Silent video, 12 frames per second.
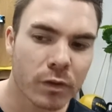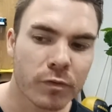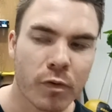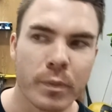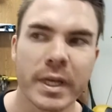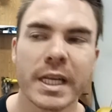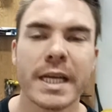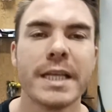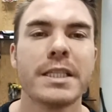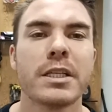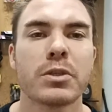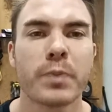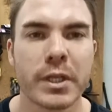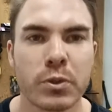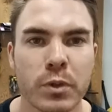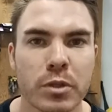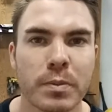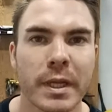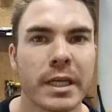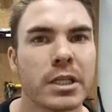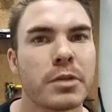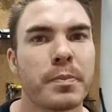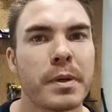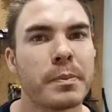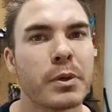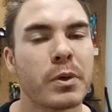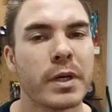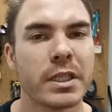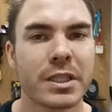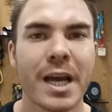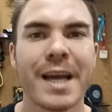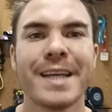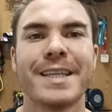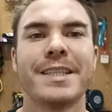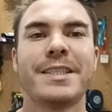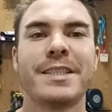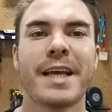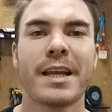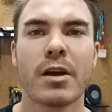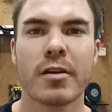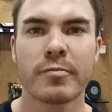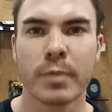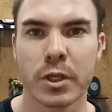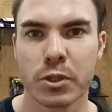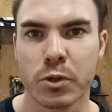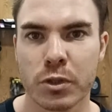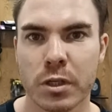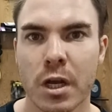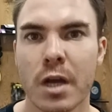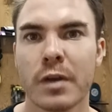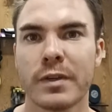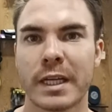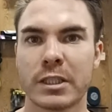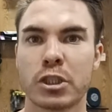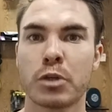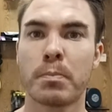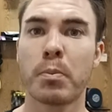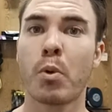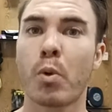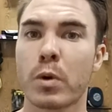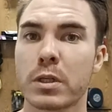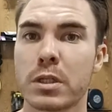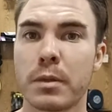For me, the easiest way to explain it to people is the set of muscles that supports